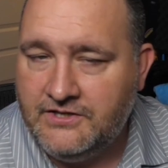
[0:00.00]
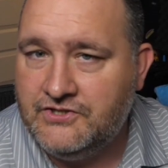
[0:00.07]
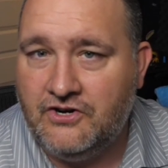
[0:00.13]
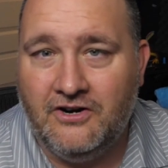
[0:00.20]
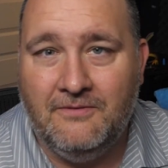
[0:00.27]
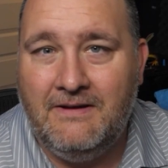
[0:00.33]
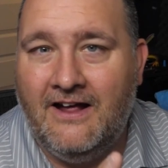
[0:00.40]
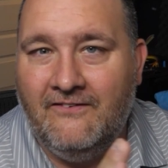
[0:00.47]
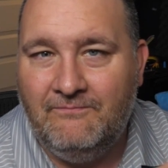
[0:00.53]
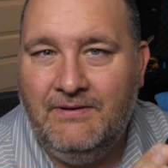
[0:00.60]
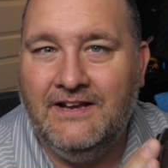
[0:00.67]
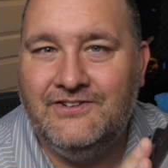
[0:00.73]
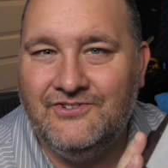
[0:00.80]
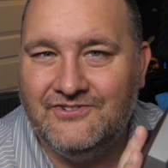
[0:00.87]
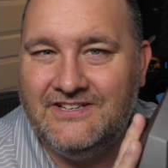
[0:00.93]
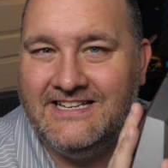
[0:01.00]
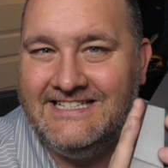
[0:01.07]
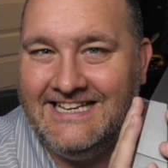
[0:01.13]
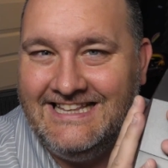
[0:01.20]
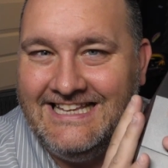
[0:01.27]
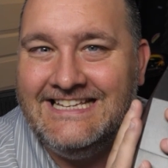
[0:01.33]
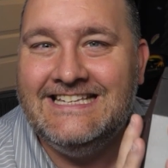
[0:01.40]
certain amount of pixels that's
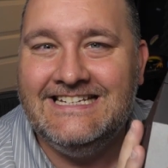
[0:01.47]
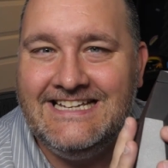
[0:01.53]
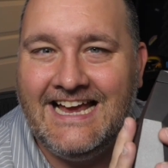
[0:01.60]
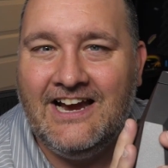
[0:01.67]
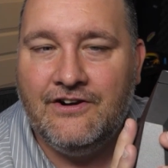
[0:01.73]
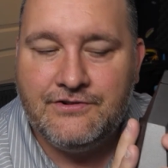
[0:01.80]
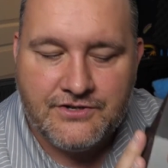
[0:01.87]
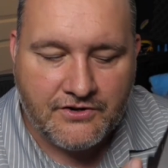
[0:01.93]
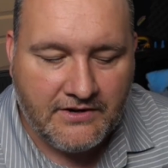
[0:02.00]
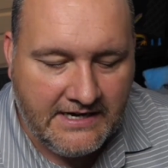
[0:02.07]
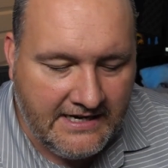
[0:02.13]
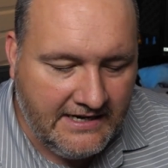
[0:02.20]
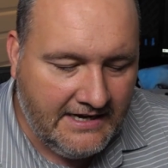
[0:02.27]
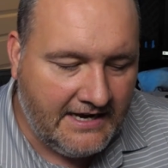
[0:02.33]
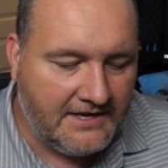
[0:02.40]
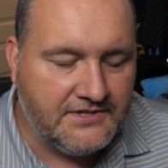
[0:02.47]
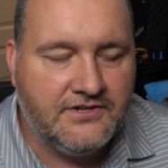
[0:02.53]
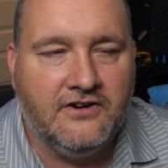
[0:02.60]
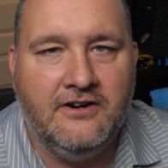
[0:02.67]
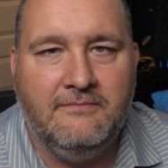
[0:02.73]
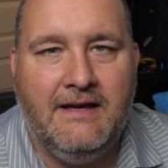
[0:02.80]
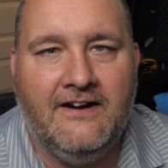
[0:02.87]
in this entire screen and a
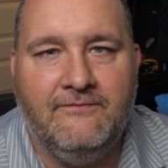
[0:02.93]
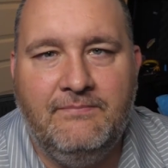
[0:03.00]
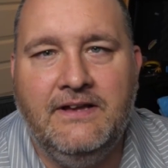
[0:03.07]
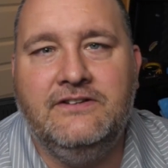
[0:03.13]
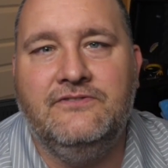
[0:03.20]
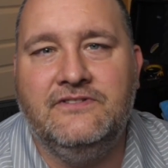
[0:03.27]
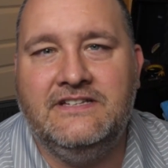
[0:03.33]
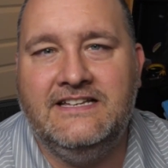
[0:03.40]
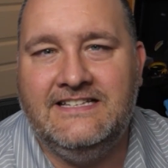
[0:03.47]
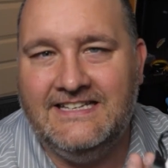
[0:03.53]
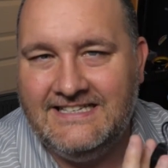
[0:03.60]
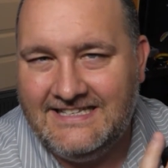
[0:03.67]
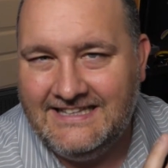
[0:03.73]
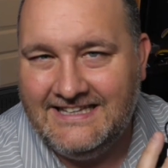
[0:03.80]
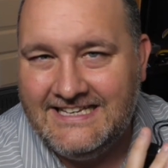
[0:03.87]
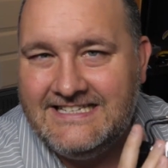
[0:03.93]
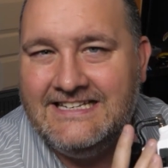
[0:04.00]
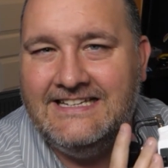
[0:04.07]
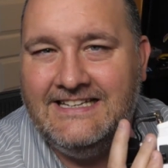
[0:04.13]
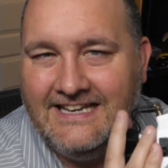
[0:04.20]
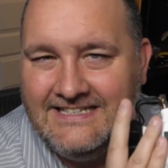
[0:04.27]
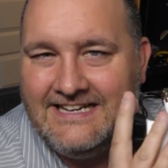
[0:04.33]
certain amount of pixels that's in this
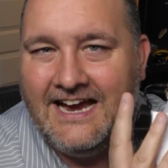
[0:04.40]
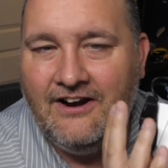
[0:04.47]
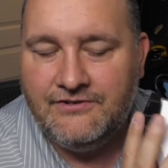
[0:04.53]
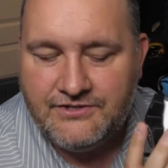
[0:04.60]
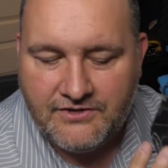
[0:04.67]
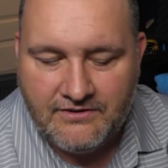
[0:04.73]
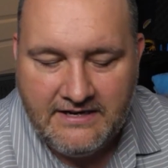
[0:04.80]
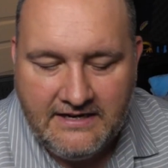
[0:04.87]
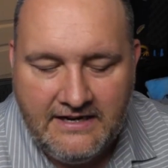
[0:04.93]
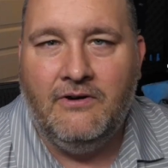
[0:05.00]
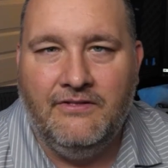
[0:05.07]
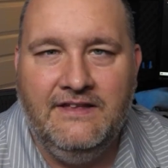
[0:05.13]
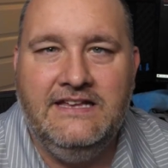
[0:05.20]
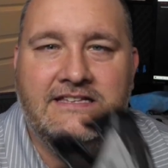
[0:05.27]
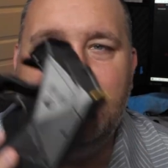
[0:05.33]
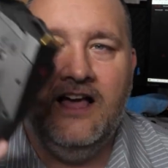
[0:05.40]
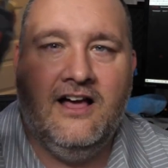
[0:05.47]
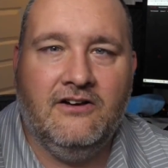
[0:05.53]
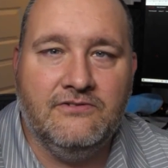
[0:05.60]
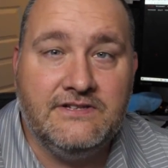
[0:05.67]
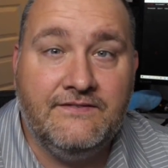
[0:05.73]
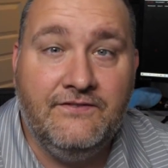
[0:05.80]
entire screen. While these
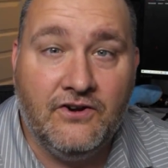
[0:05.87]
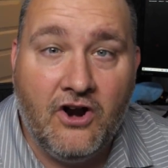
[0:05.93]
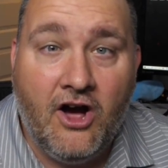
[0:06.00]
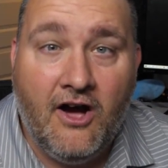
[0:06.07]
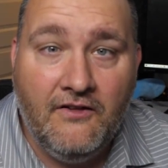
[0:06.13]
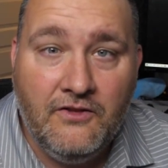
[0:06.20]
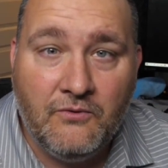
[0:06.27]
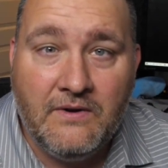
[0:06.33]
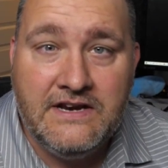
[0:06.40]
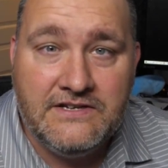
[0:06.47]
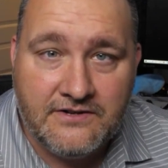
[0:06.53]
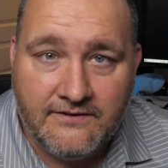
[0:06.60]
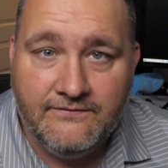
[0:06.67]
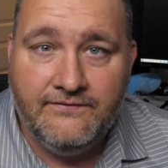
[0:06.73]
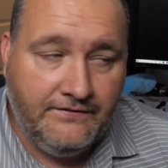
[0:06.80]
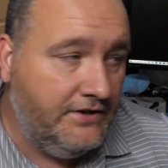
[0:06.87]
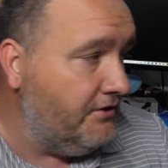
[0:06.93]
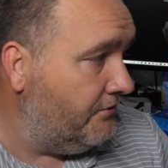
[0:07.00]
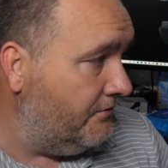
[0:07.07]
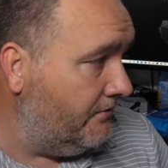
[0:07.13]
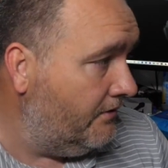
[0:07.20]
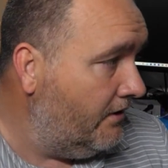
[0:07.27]
goggles, if you're on the Racer
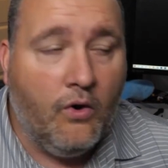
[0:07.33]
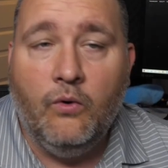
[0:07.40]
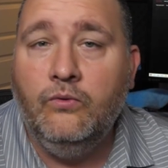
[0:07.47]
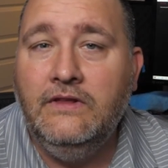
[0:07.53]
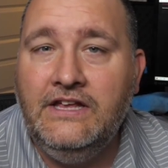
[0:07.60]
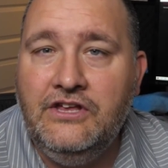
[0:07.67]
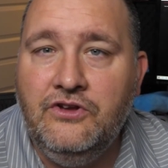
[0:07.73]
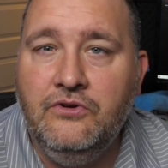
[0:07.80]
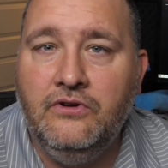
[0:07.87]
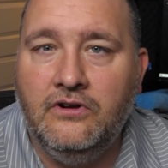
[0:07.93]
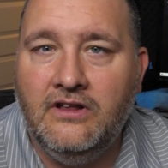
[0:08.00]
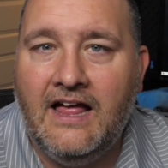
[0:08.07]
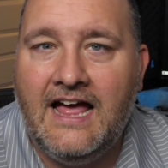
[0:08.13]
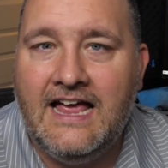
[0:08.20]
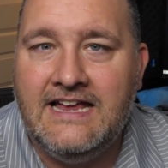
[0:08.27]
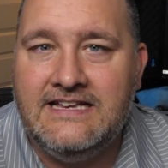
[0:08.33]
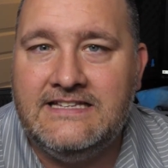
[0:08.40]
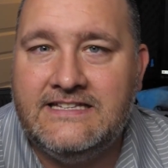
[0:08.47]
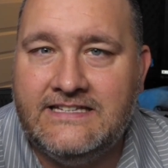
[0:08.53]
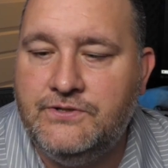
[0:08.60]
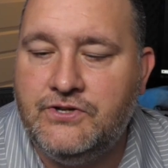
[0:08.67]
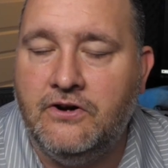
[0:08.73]
view, only
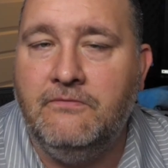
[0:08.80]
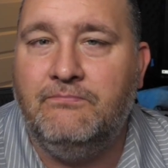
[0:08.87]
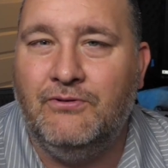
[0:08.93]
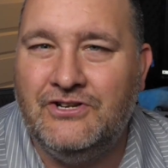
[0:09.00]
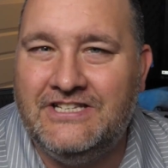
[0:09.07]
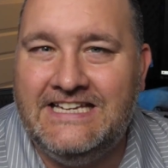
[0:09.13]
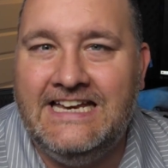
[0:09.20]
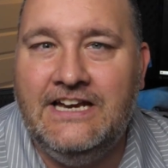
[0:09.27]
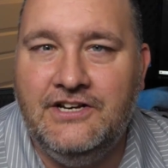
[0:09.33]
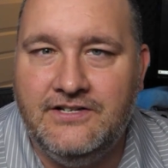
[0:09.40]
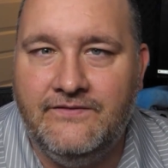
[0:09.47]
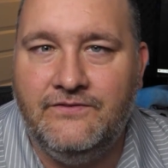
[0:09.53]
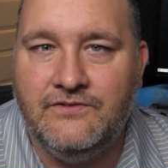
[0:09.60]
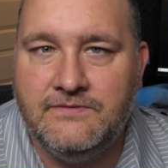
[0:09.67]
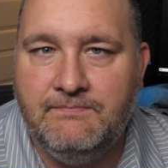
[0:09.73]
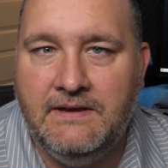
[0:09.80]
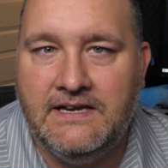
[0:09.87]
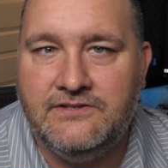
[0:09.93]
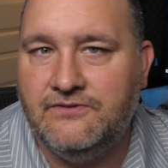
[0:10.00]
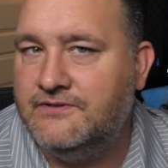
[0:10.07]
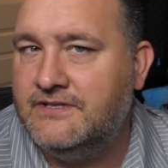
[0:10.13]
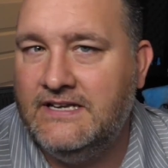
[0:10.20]
utilize certain percentage of those
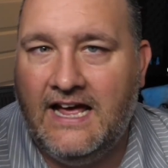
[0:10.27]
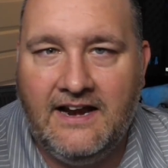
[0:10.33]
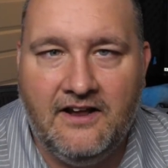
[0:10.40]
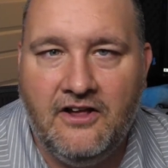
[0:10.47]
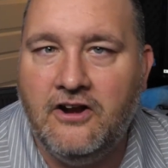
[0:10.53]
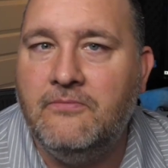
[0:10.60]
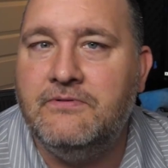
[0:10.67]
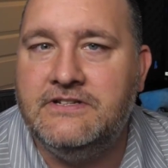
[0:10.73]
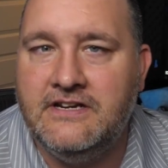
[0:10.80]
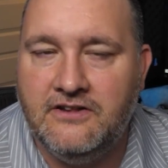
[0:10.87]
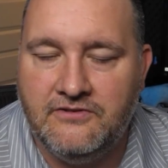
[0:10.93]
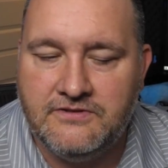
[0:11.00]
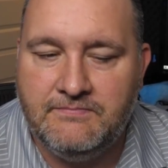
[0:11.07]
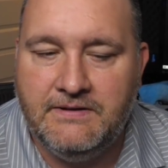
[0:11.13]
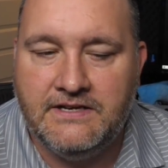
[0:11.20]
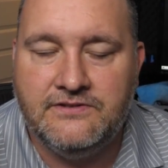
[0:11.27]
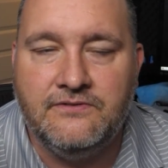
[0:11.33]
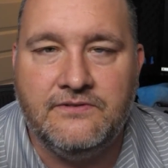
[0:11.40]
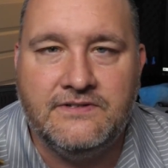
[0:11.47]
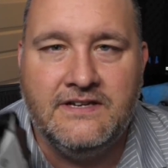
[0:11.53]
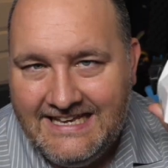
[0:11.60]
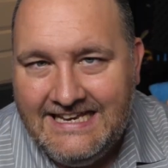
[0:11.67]
pixels, not 100% of those
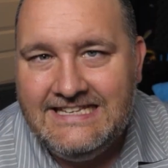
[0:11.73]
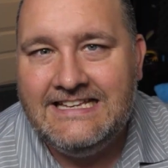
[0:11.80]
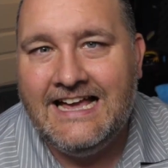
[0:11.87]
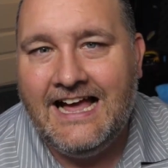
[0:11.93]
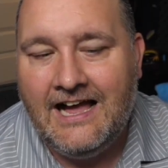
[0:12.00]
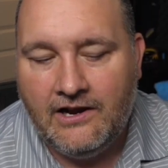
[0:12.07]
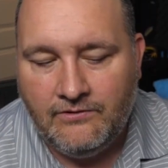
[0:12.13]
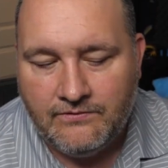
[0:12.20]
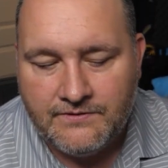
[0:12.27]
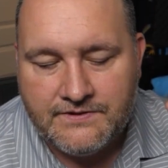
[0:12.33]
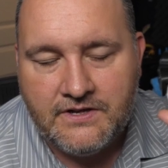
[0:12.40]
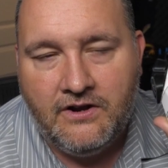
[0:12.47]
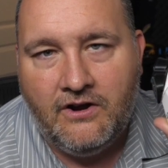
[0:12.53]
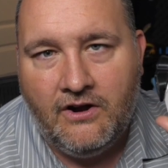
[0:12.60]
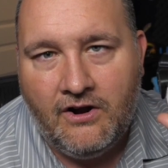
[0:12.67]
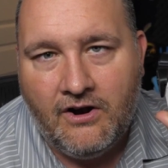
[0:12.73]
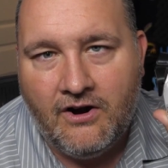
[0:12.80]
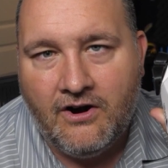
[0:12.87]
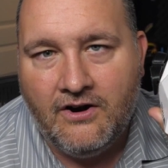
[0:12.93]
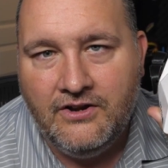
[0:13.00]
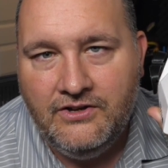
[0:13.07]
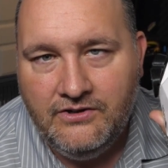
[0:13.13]
pixels. These goggles
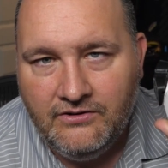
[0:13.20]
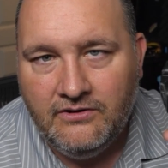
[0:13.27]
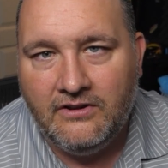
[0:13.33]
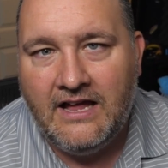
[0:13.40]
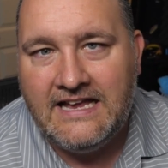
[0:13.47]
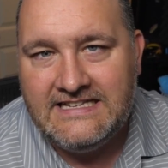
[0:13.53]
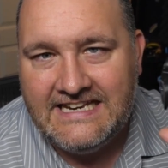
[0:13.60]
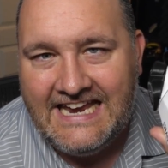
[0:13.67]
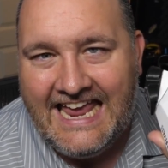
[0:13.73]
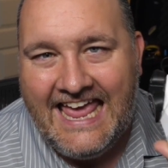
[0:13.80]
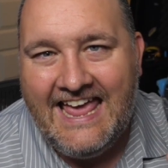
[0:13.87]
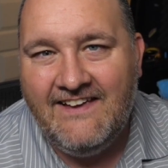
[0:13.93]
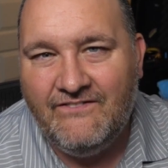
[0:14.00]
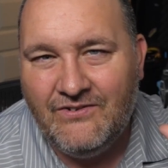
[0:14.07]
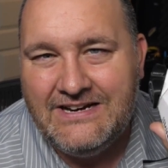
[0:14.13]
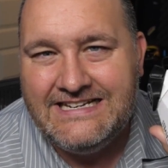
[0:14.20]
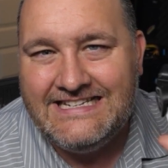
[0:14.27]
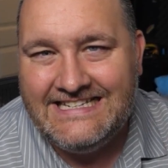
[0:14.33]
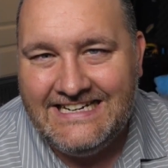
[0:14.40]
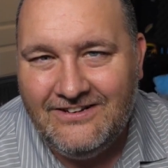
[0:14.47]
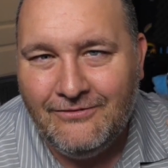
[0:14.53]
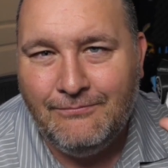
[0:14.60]
are utilizing every
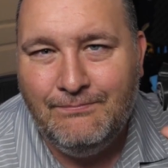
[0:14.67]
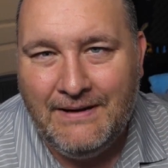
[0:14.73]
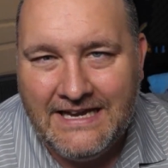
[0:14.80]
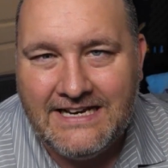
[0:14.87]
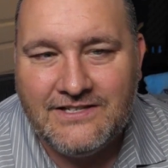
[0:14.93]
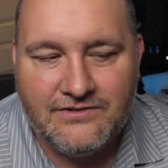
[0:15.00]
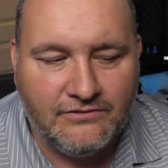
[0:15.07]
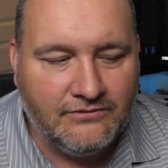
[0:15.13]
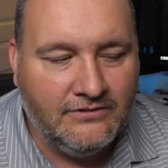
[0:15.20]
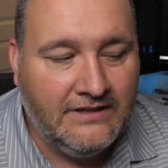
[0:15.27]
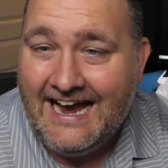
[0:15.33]
single pixel.